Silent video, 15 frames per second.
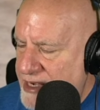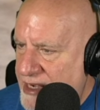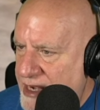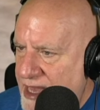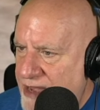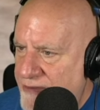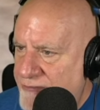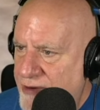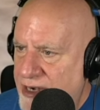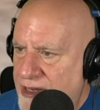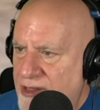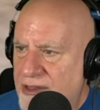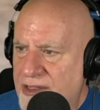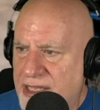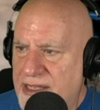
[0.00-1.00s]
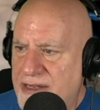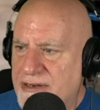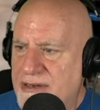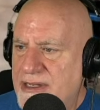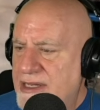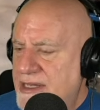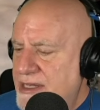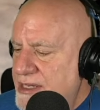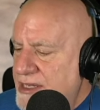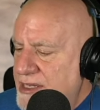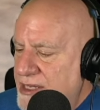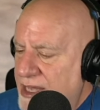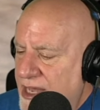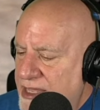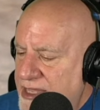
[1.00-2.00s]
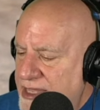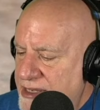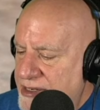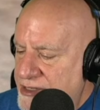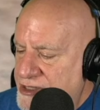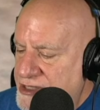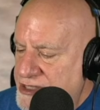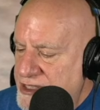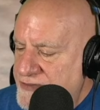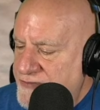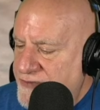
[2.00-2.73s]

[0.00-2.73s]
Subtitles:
half right along here. Again, just for